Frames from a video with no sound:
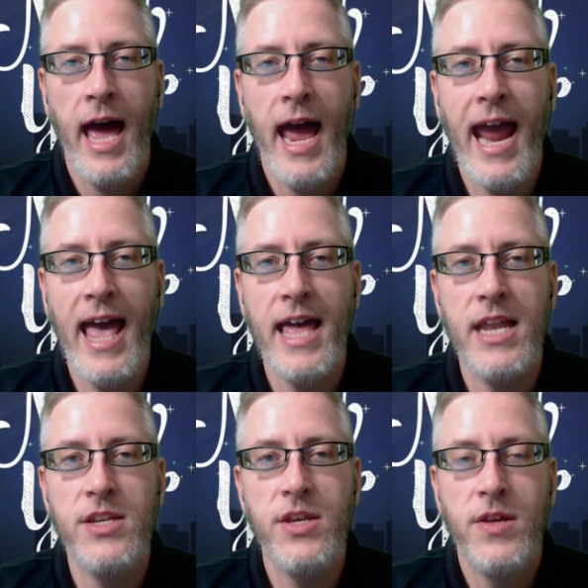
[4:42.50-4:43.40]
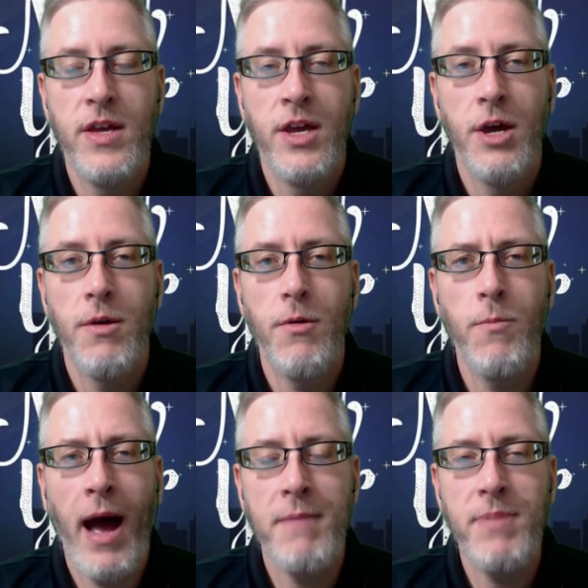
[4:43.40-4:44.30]
And
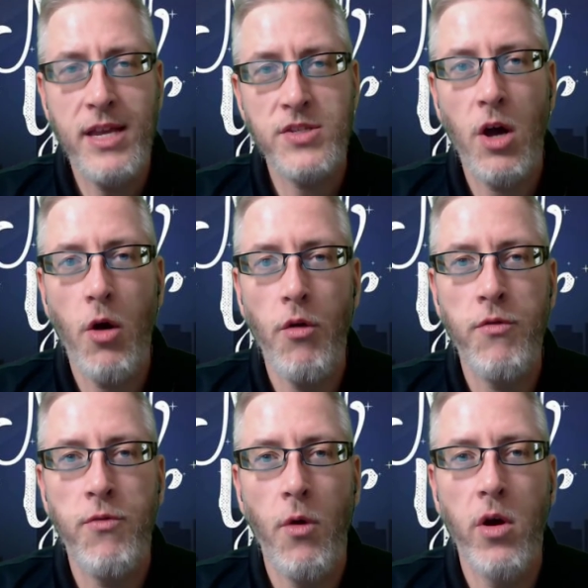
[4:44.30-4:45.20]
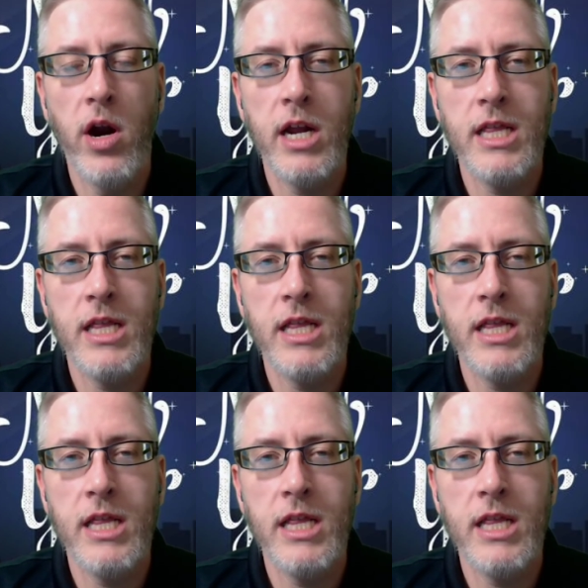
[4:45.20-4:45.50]
my biggest goal for